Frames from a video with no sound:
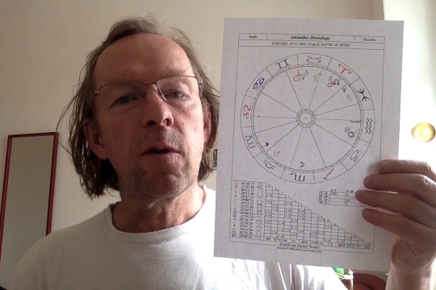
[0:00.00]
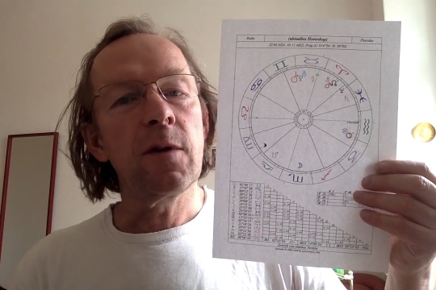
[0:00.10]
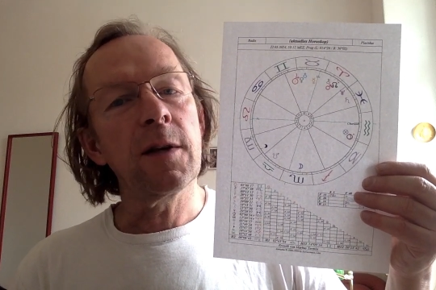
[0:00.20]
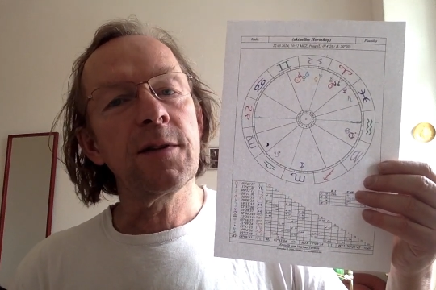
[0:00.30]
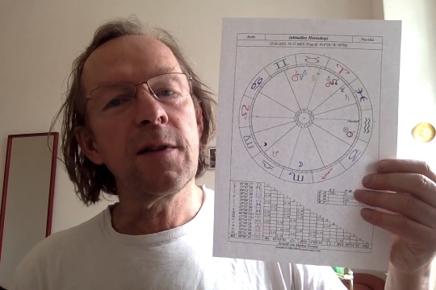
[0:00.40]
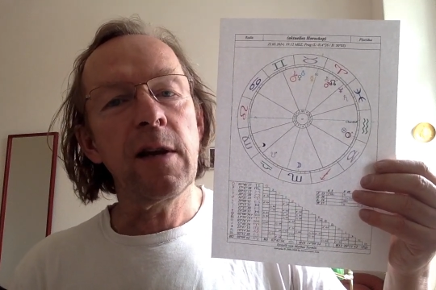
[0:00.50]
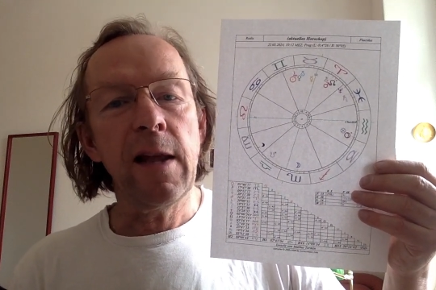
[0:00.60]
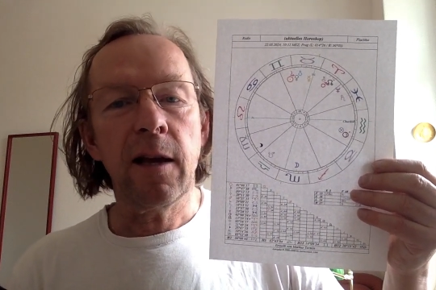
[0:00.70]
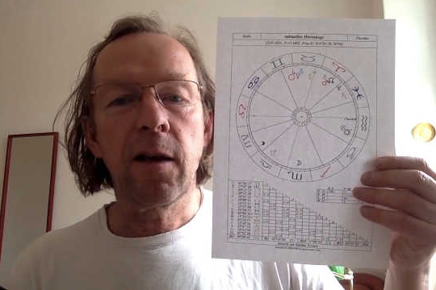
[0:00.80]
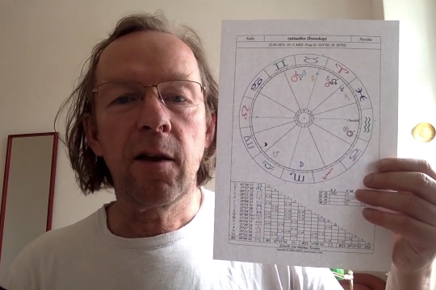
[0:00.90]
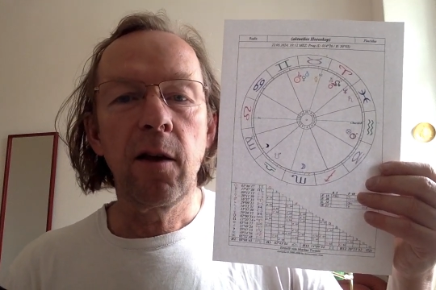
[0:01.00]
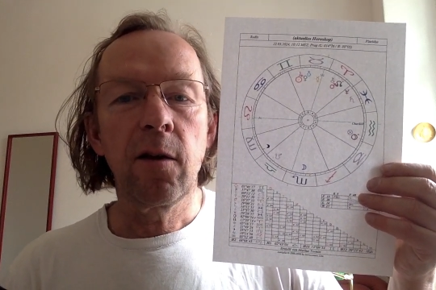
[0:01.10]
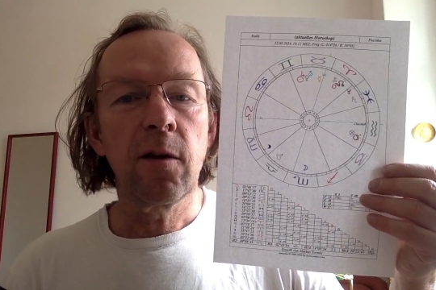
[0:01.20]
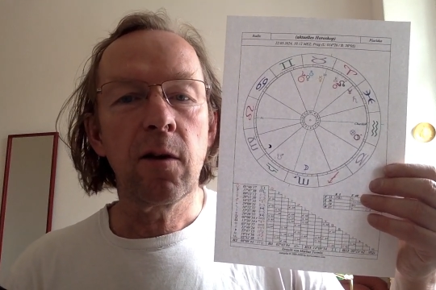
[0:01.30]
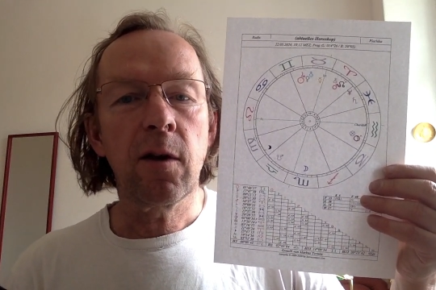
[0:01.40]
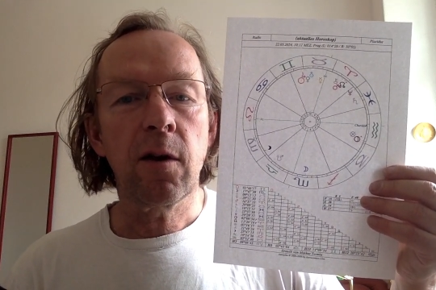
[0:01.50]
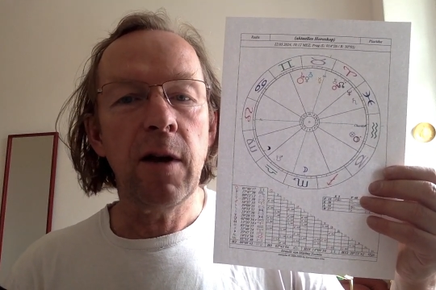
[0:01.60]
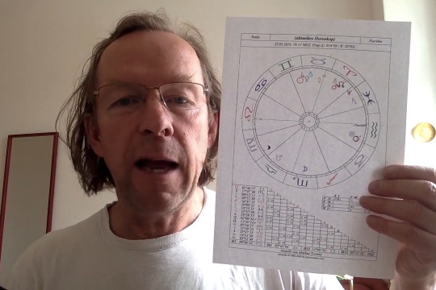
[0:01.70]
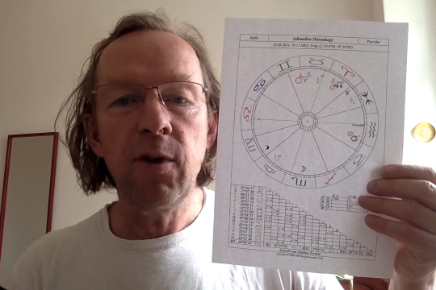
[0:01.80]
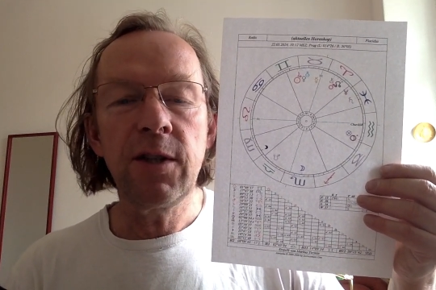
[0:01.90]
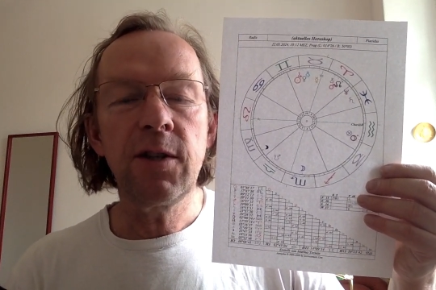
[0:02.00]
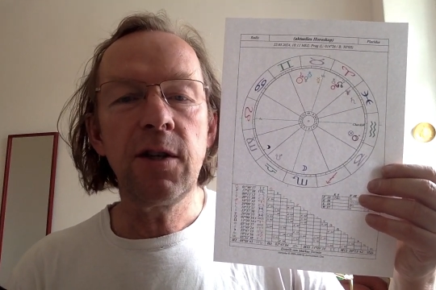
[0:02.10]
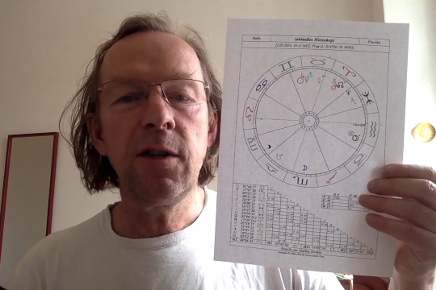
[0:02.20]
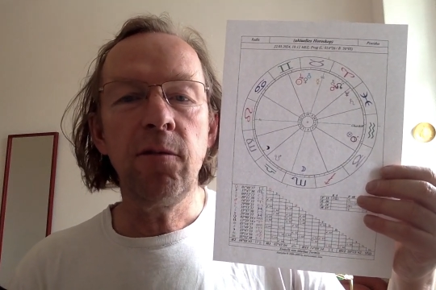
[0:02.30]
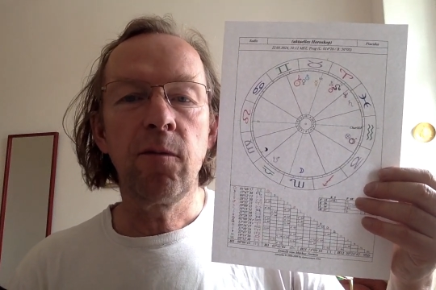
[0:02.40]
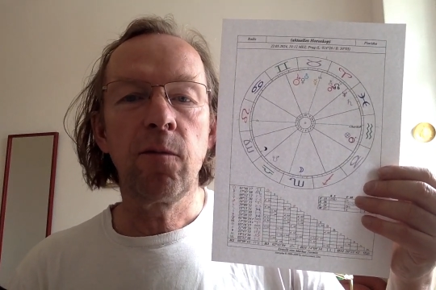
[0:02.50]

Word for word: doesn't lack clarity?